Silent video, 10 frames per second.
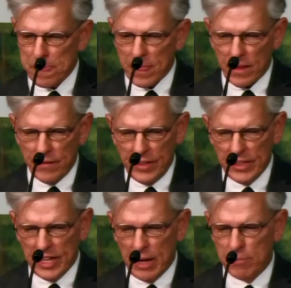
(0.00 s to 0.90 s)
And then
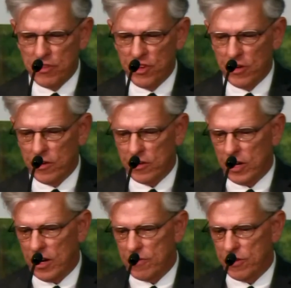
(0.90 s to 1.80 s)
came the General
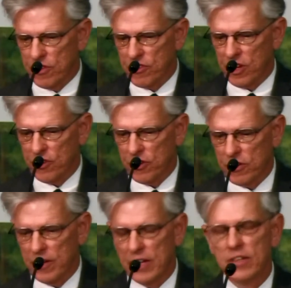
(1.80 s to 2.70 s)
Conference session of
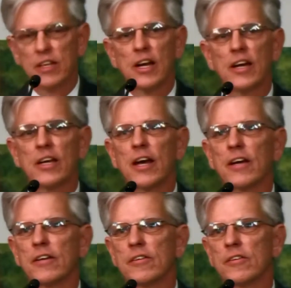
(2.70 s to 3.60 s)

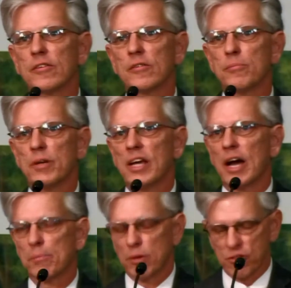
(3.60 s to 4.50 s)
1888,
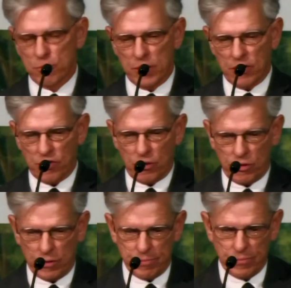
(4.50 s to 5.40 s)
Minneapolis,
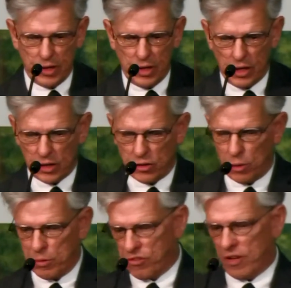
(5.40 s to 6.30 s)
Minnesota,
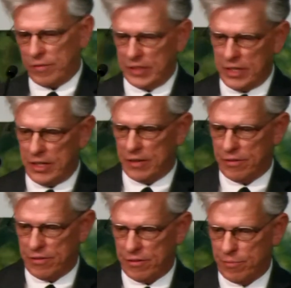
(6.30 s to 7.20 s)
October
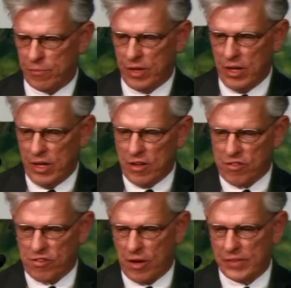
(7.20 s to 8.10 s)
17th.
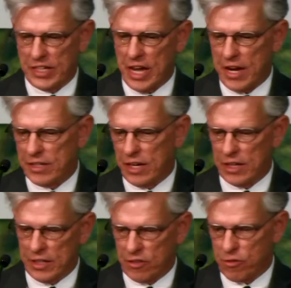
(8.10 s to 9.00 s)
78
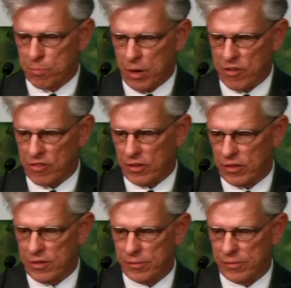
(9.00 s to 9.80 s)
delegates present.